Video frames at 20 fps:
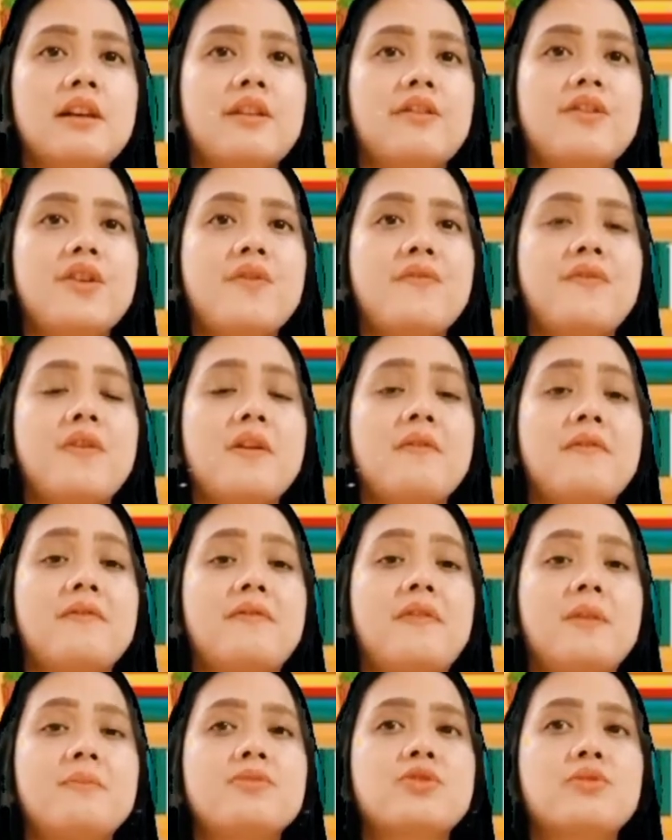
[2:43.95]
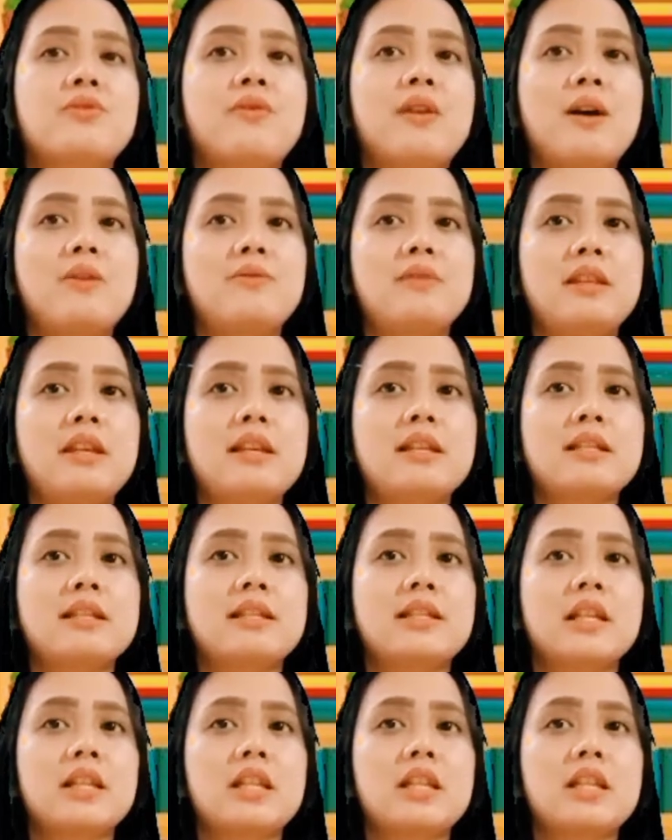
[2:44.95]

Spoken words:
different from surroundings